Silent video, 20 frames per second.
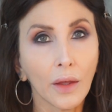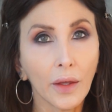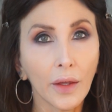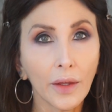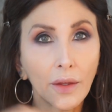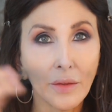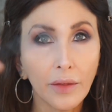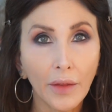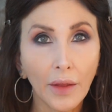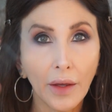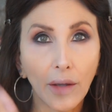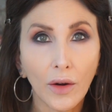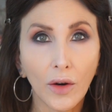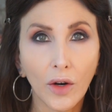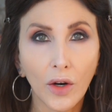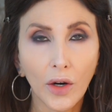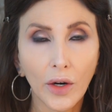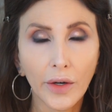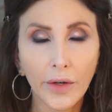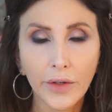And the
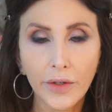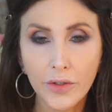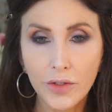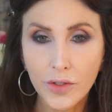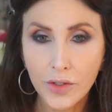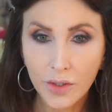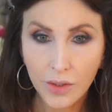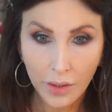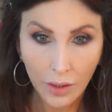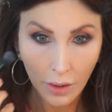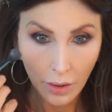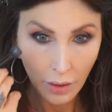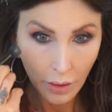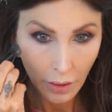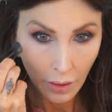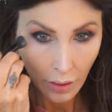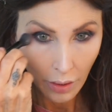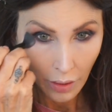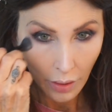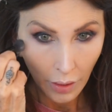Artist
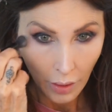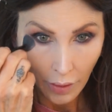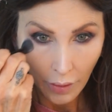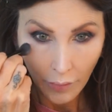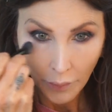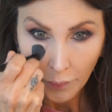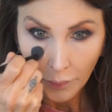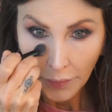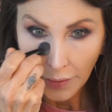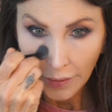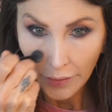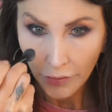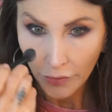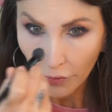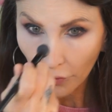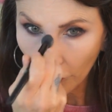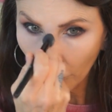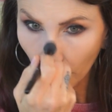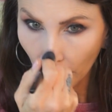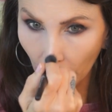
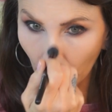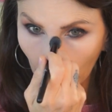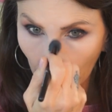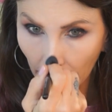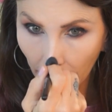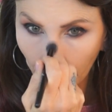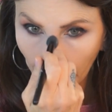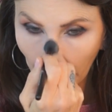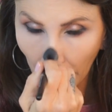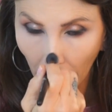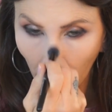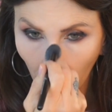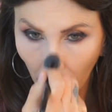Pencil from